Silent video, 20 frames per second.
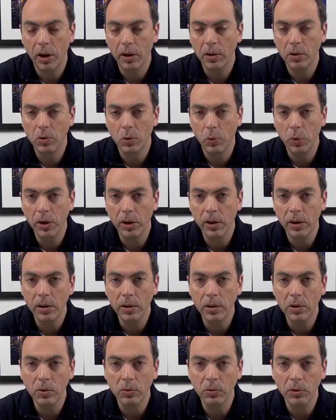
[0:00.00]

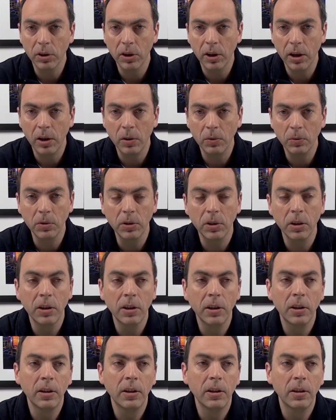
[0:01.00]
squirrels on the ground.
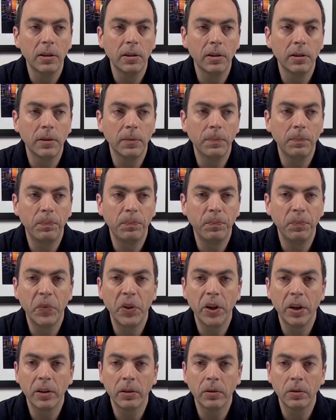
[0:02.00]

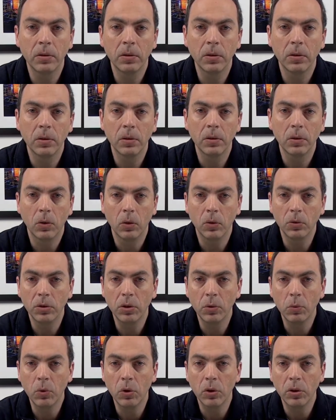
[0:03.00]
Then on
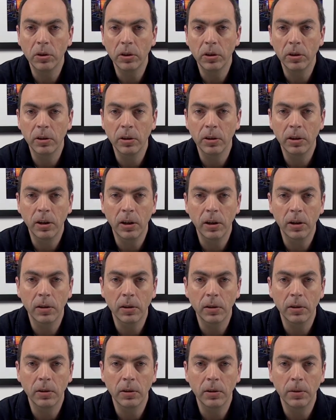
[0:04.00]
the water there
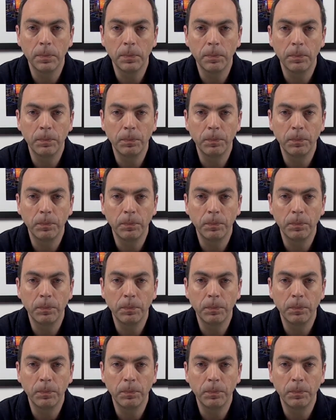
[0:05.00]
are